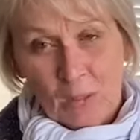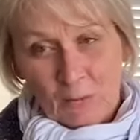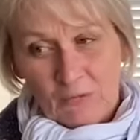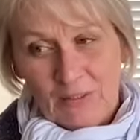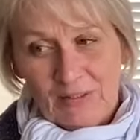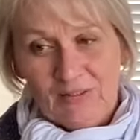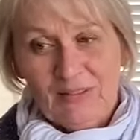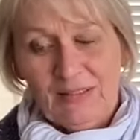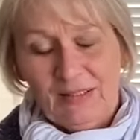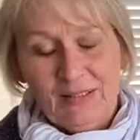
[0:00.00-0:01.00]
So that's
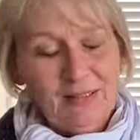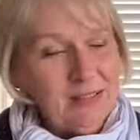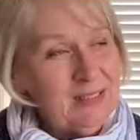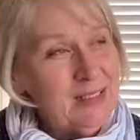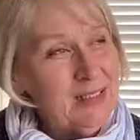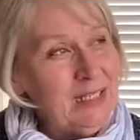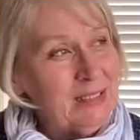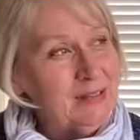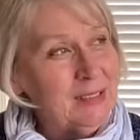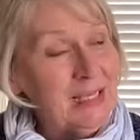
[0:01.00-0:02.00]
the, the, the
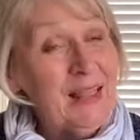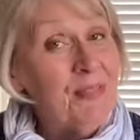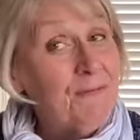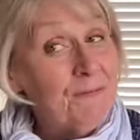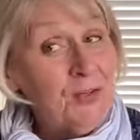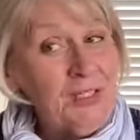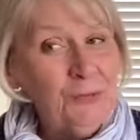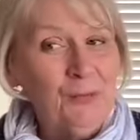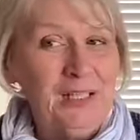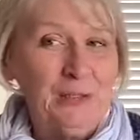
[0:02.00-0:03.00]
next thing. And the
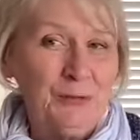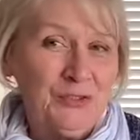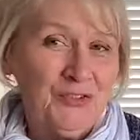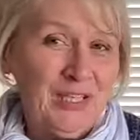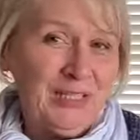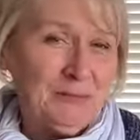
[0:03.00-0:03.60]
final thing I want to say